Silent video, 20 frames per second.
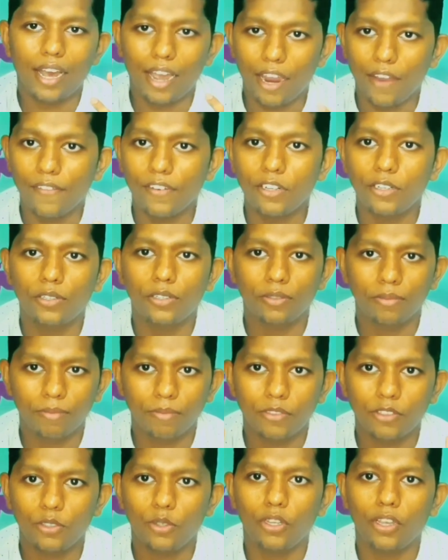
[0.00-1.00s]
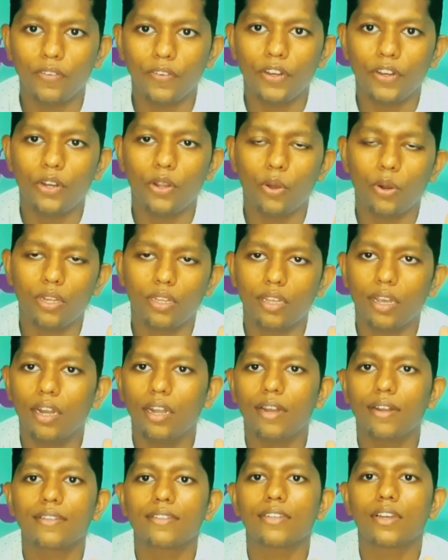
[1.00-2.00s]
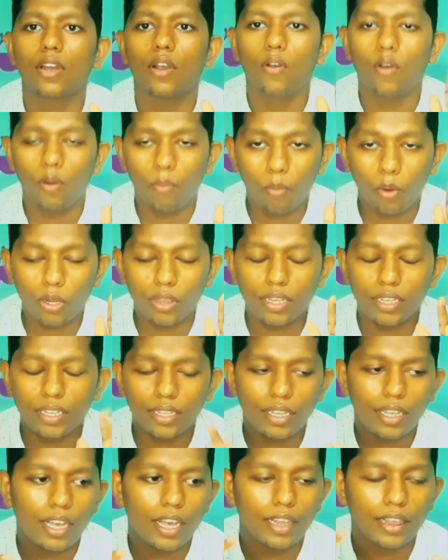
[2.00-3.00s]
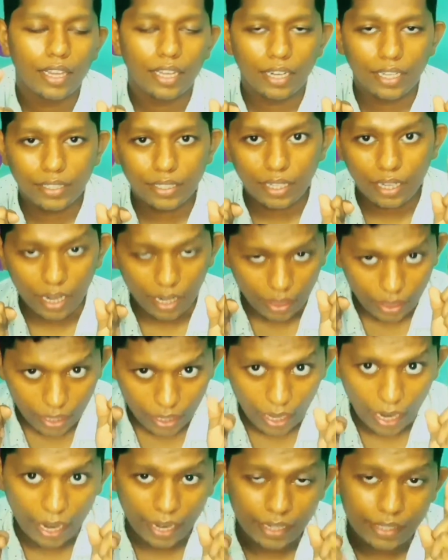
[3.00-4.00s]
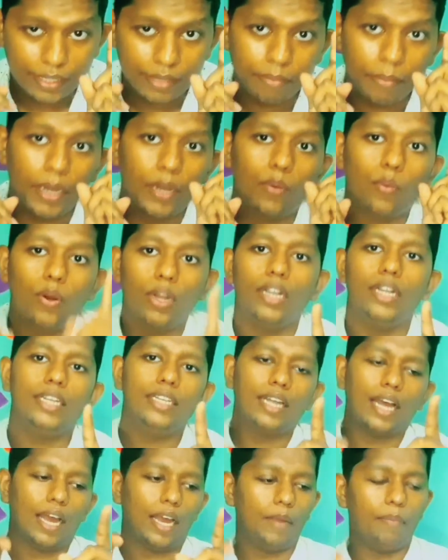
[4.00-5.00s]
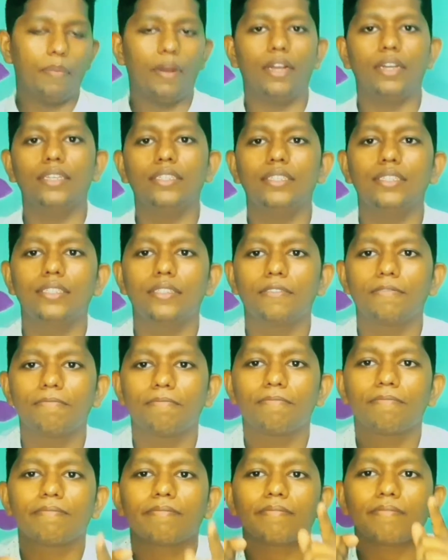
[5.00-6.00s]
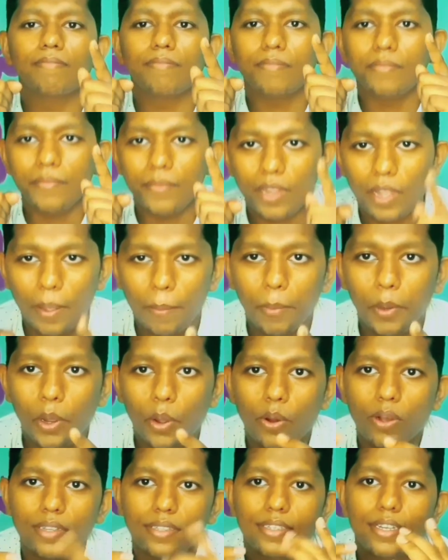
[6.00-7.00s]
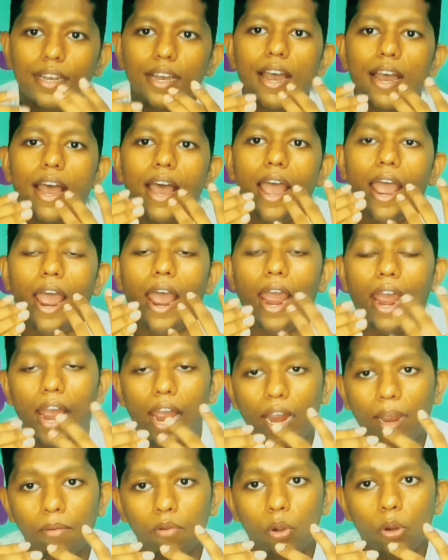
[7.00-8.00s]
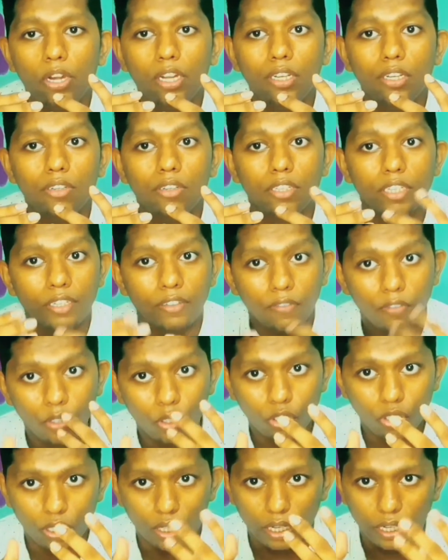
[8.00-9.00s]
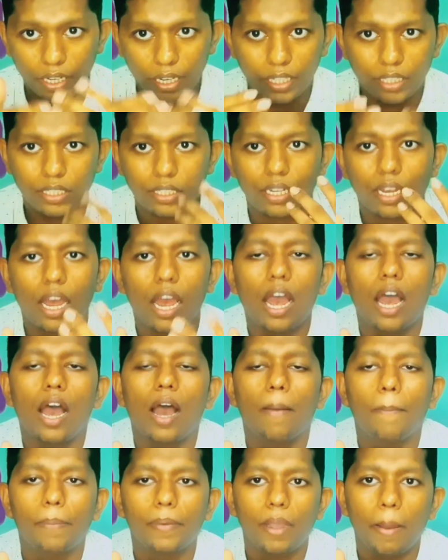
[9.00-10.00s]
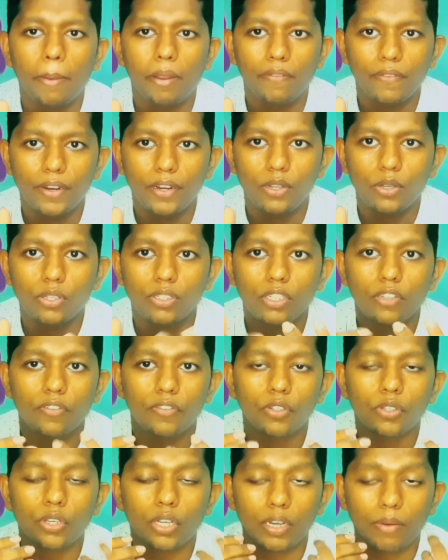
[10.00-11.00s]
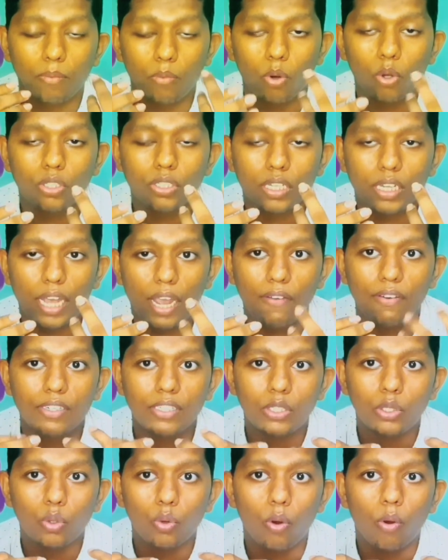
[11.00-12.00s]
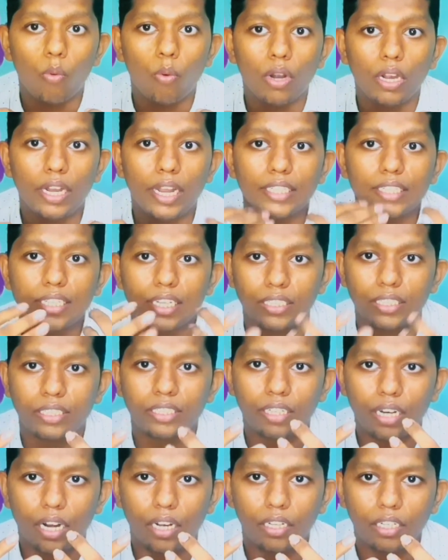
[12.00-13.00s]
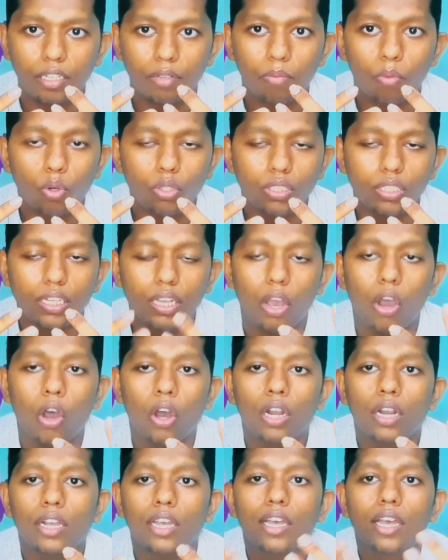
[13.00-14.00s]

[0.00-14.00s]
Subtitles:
I will do a video on that. One more thing, the reason that I made only the iPad is because I am going to in future, in next upcoming videos, if you mostly I will do only educational content, mostly on